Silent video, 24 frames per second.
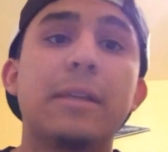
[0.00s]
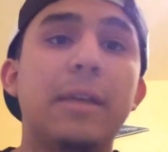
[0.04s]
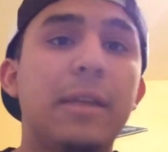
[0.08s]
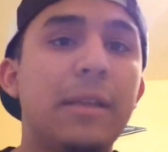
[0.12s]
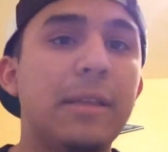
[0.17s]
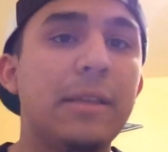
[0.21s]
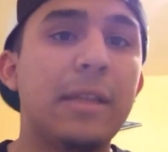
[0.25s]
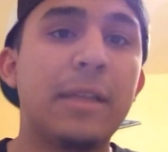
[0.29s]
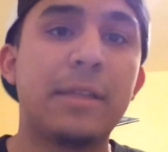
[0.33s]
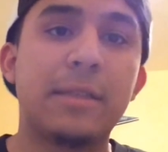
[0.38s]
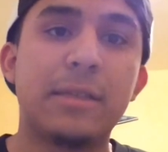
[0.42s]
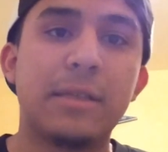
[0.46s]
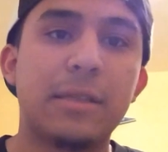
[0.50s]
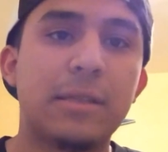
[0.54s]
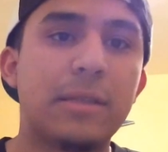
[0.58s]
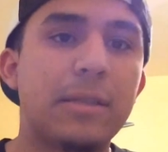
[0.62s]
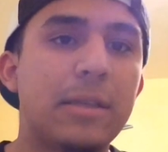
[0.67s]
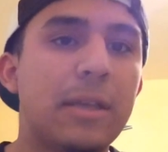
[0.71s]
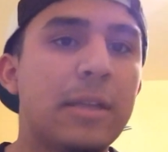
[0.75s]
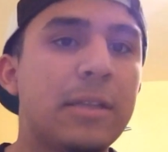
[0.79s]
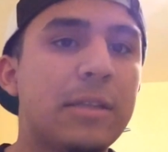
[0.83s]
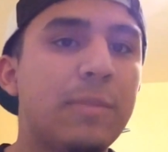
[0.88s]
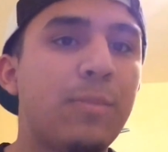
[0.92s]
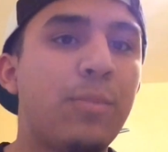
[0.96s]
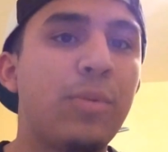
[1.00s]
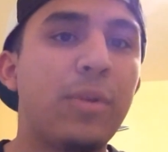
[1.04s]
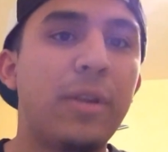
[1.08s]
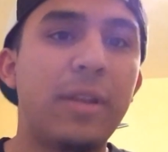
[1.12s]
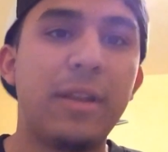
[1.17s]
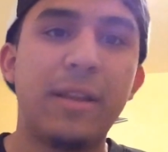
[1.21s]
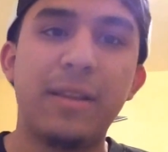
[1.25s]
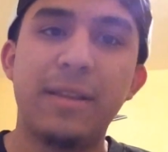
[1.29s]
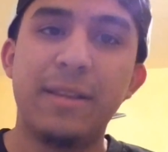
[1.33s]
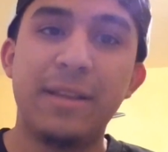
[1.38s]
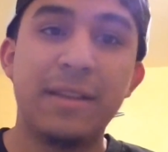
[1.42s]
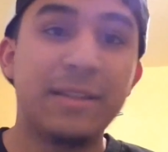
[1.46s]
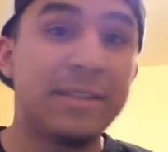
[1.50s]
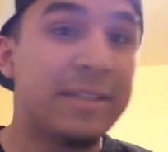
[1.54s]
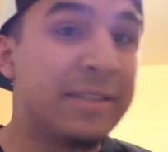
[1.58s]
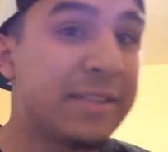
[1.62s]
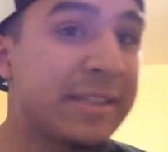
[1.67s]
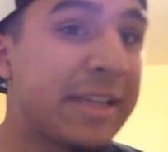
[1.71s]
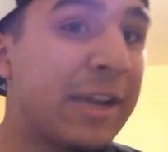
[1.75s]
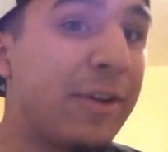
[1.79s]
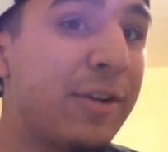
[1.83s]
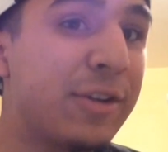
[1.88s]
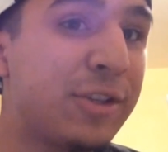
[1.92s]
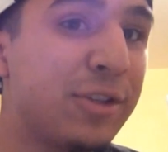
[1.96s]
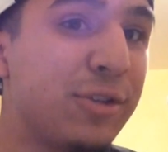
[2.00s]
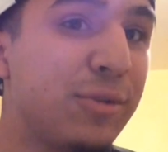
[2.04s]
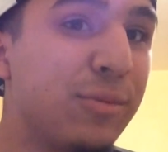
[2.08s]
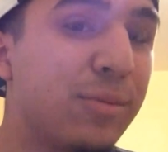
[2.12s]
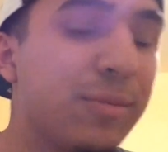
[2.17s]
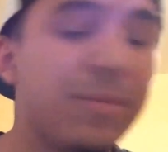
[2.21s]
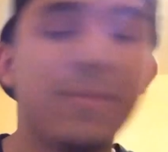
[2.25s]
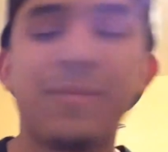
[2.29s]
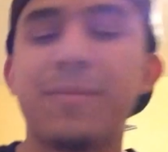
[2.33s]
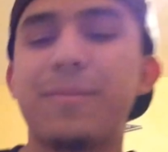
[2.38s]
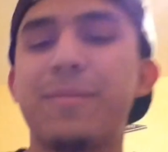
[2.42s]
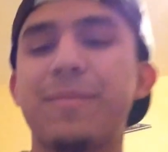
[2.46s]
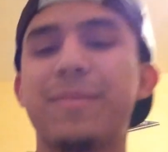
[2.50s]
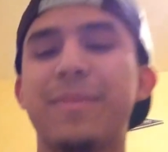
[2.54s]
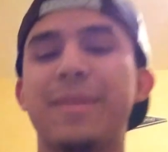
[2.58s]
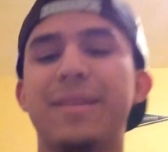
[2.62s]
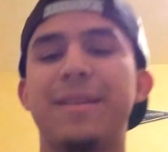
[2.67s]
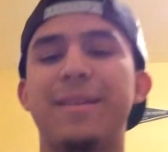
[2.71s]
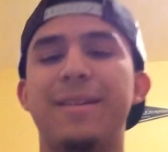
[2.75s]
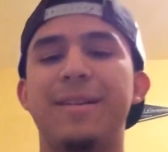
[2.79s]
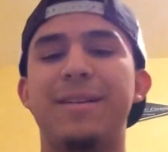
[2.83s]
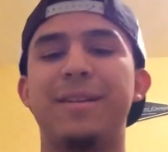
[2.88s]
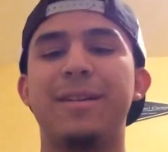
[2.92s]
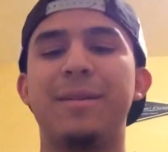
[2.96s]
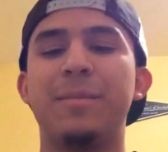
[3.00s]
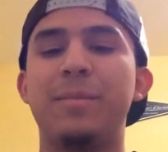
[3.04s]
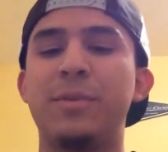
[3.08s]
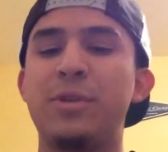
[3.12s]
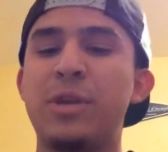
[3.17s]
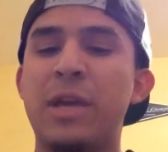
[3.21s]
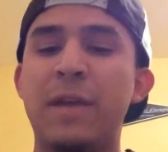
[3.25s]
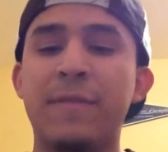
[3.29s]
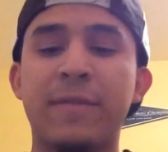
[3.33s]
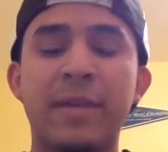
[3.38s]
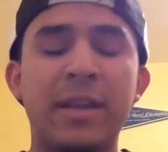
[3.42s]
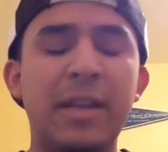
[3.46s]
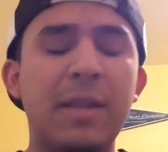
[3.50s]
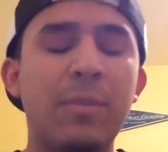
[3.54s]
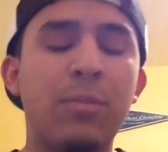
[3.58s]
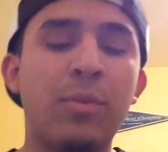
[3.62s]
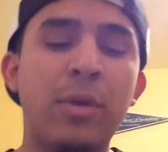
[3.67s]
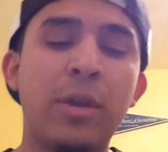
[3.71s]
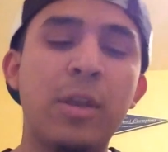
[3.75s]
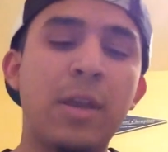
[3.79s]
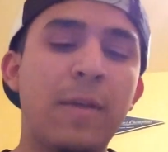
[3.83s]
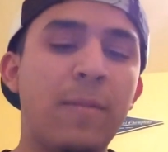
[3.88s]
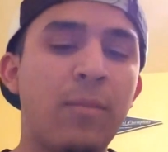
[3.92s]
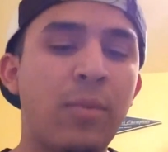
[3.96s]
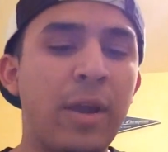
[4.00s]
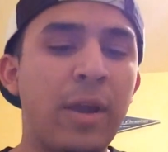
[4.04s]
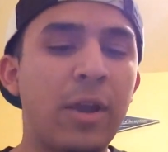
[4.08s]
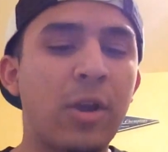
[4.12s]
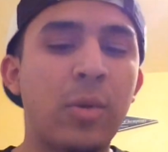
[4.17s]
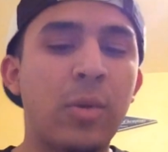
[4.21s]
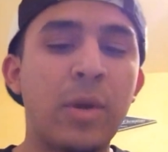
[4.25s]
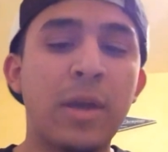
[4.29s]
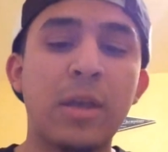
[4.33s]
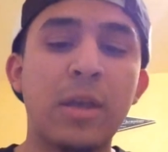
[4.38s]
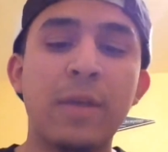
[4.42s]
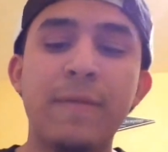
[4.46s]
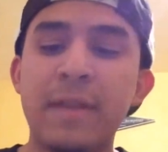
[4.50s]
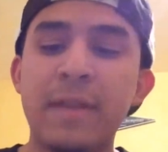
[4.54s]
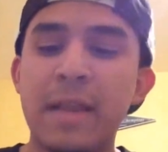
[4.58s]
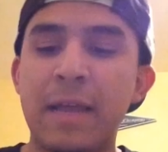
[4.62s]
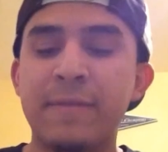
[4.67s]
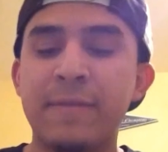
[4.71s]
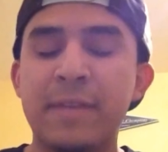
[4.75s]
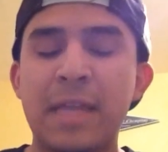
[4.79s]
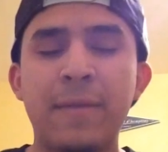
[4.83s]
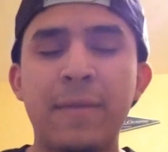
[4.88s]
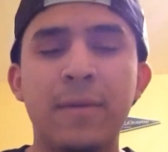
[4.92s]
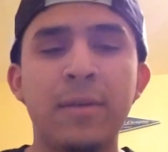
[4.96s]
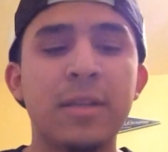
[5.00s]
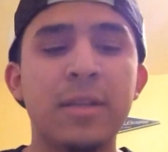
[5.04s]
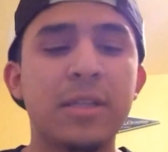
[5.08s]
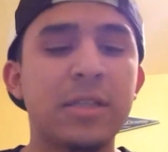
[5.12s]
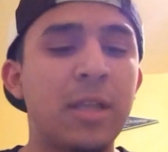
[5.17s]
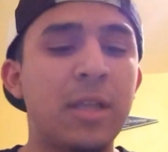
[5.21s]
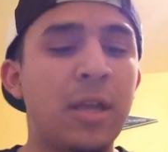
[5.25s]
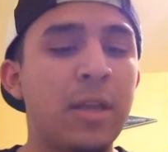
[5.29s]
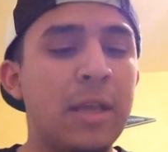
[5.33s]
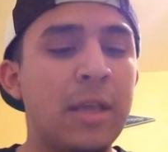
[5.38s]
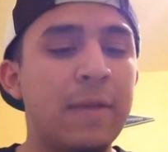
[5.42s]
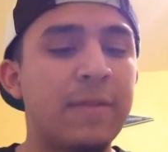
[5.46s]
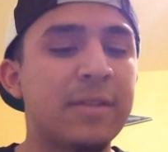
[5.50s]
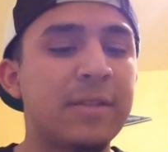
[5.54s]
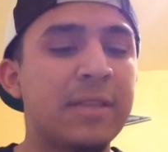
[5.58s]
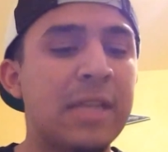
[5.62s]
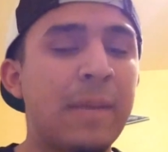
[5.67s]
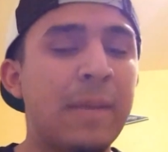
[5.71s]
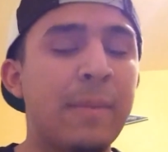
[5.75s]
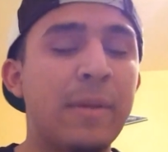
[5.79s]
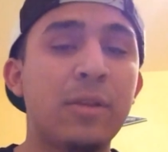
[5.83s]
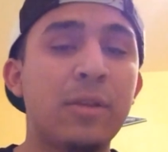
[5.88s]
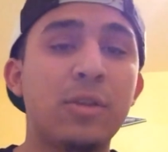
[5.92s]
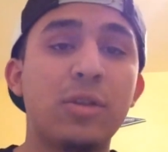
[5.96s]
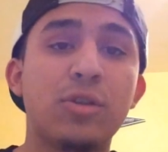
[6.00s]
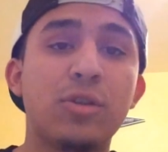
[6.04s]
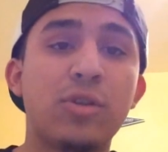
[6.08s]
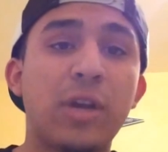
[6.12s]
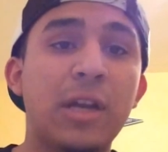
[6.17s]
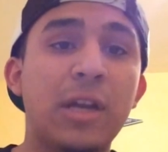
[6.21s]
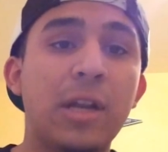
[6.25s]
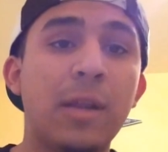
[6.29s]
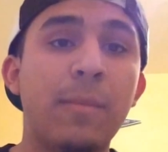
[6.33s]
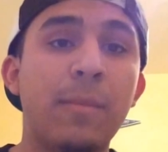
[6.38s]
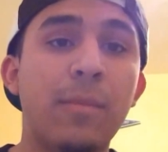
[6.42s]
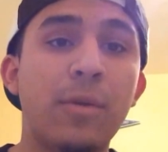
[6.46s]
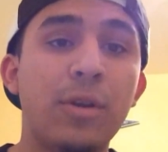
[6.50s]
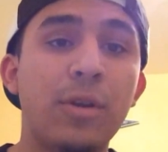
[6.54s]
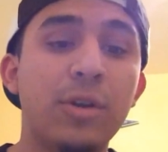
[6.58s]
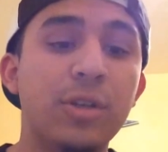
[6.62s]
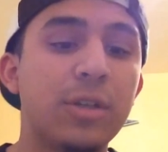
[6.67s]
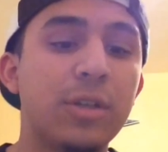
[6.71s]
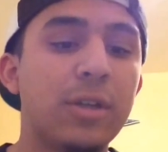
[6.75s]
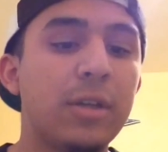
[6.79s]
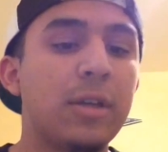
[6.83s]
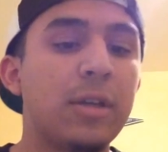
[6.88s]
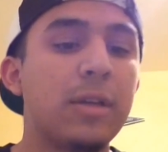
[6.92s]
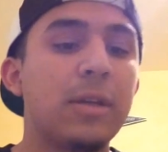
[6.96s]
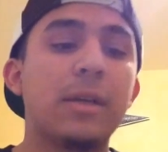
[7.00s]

This is scary too. But you have Kenny Britt. You have Brian Quick. You even have Tavon on the slot. You have Stedman trying to emerge.